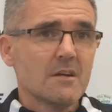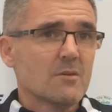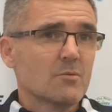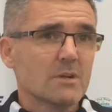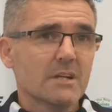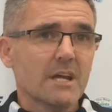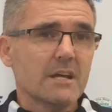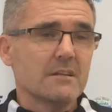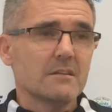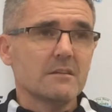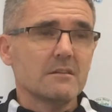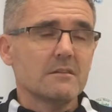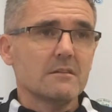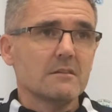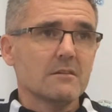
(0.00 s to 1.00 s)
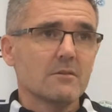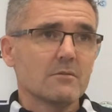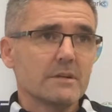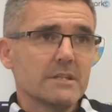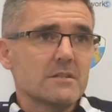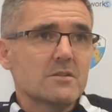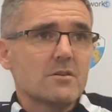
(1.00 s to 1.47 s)
Well, again, you know,
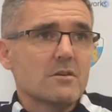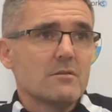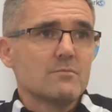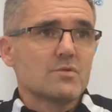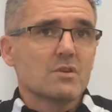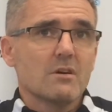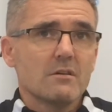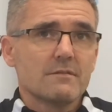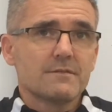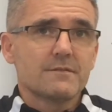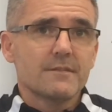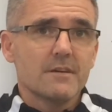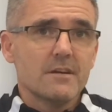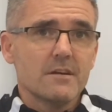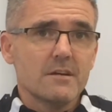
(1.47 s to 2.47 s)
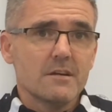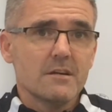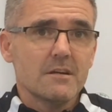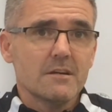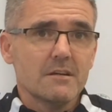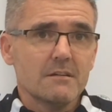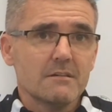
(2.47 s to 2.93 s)
in terms of
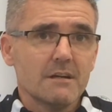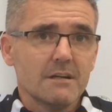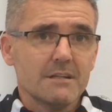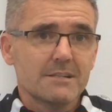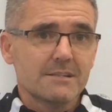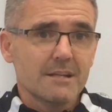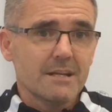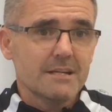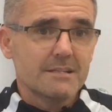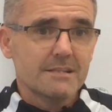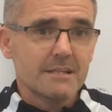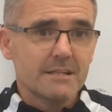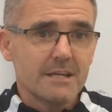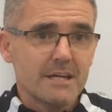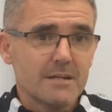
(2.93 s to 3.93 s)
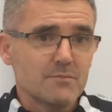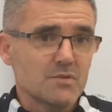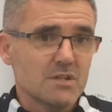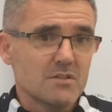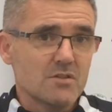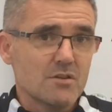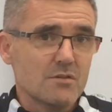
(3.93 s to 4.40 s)
isolated games,
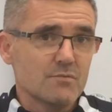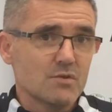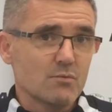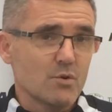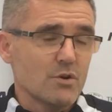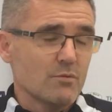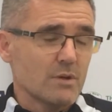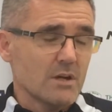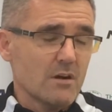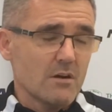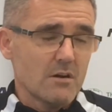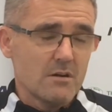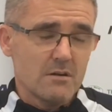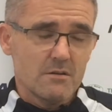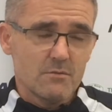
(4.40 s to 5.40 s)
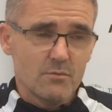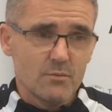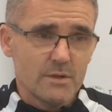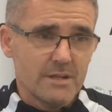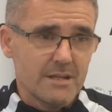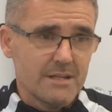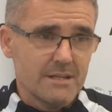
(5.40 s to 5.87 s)
in terms of where we are
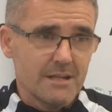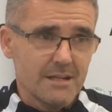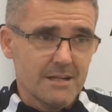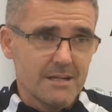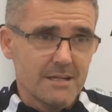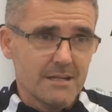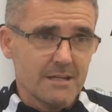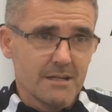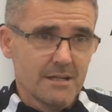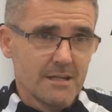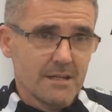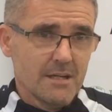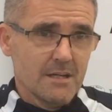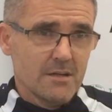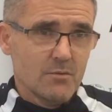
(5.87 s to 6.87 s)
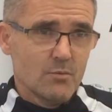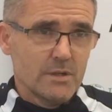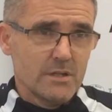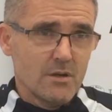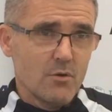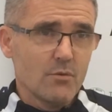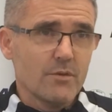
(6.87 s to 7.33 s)
within the league, we
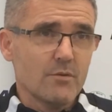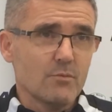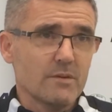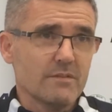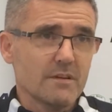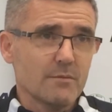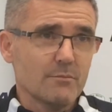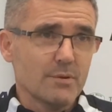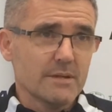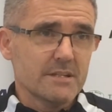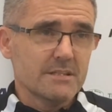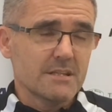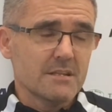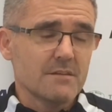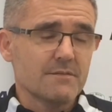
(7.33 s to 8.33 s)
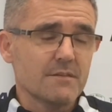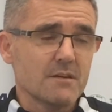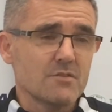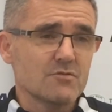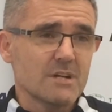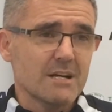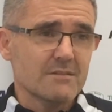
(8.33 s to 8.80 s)
know that we've completed the
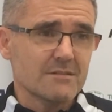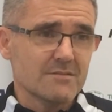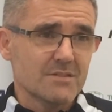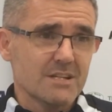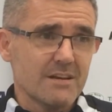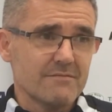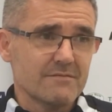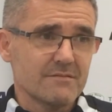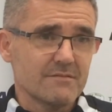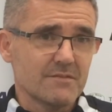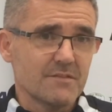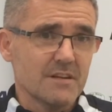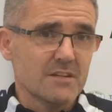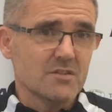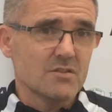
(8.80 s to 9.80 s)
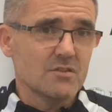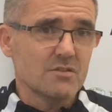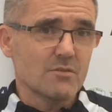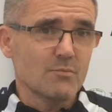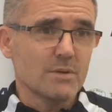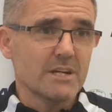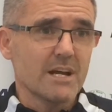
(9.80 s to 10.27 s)
first round of seven fixtures
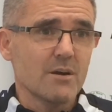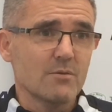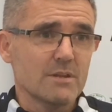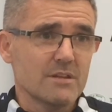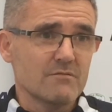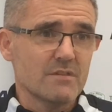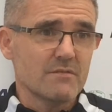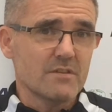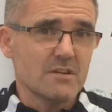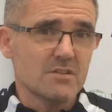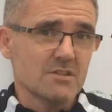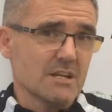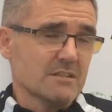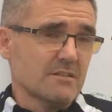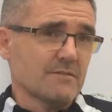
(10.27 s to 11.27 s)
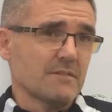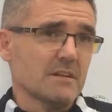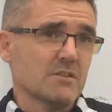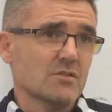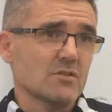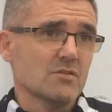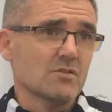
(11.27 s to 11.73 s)
and we're now in the reverse set of
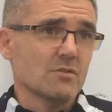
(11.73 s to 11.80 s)
fixtures.